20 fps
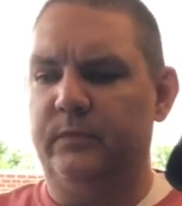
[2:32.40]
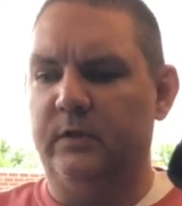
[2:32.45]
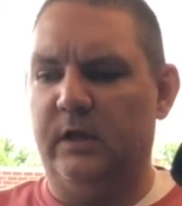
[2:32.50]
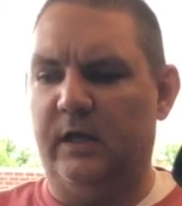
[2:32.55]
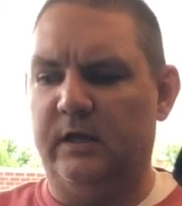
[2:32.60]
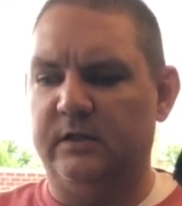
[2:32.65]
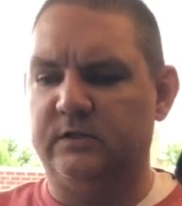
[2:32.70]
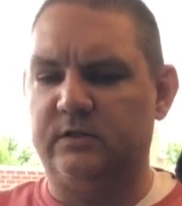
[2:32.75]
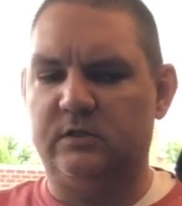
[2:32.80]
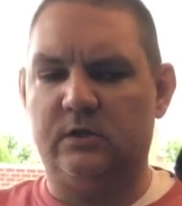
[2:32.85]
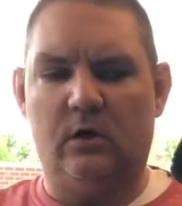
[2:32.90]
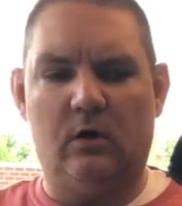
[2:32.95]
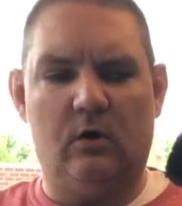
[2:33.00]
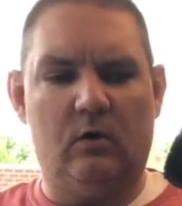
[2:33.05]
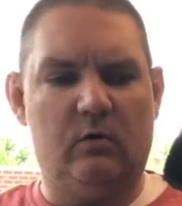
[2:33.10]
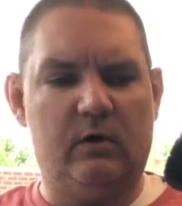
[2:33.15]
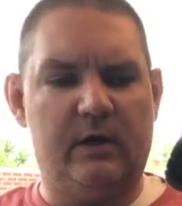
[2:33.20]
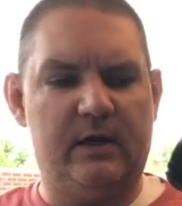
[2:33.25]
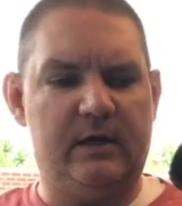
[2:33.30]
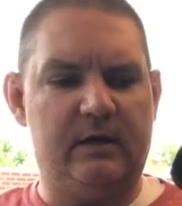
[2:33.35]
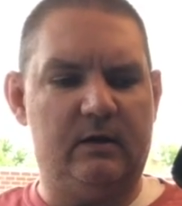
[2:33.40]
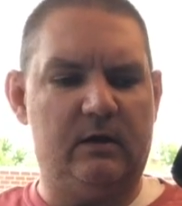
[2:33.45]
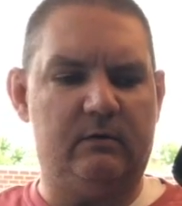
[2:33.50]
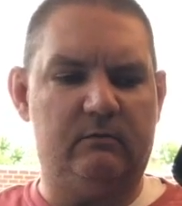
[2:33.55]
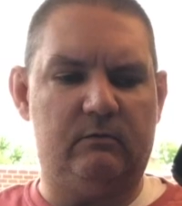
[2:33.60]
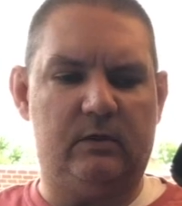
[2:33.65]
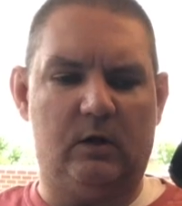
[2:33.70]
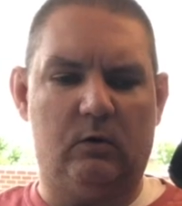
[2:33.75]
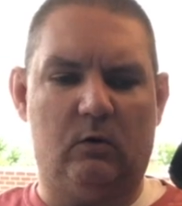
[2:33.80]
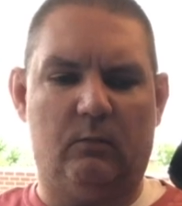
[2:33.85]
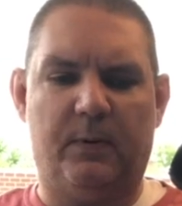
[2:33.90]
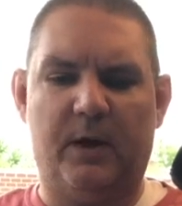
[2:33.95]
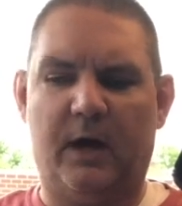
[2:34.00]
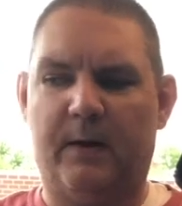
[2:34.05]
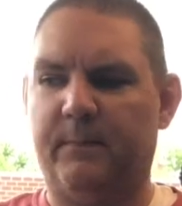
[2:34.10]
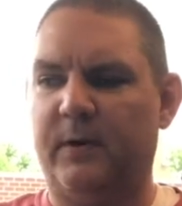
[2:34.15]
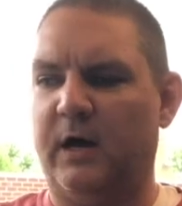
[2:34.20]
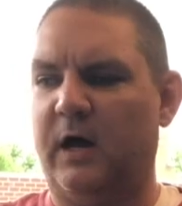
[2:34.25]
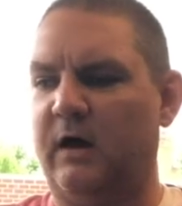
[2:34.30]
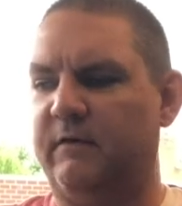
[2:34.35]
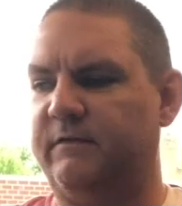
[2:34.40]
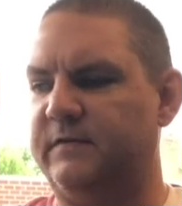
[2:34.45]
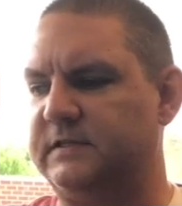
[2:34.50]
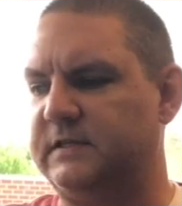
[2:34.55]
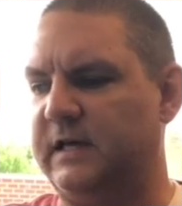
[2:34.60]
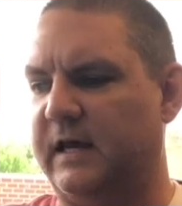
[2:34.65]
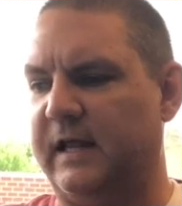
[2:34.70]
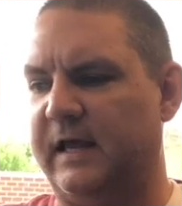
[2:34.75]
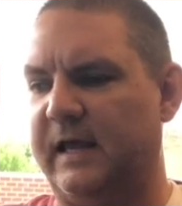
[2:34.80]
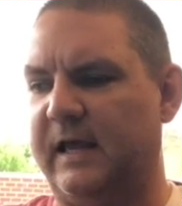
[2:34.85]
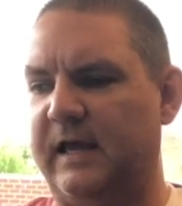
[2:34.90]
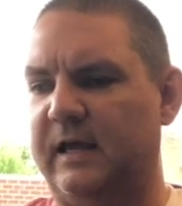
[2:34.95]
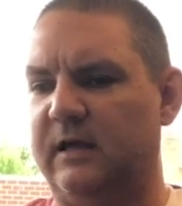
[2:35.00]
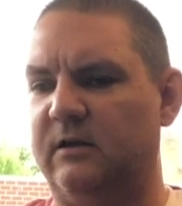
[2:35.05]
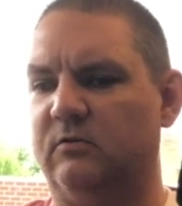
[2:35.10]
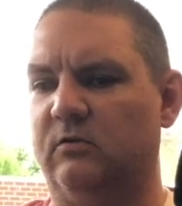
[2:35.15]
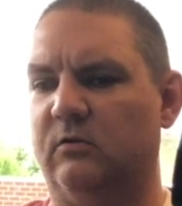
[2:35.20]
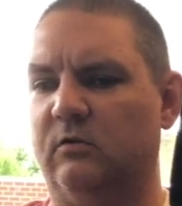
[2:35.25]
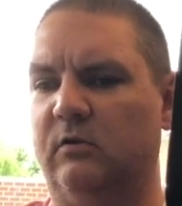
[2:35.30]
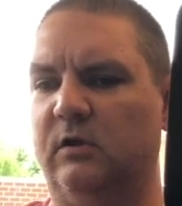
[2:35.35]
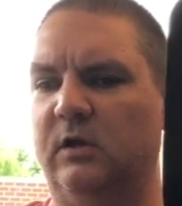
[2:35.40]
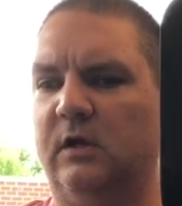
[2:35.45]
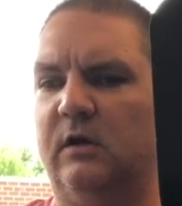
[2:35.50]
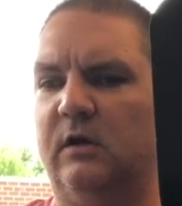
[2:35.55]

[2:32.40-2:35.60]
it will pop off. It's got a handle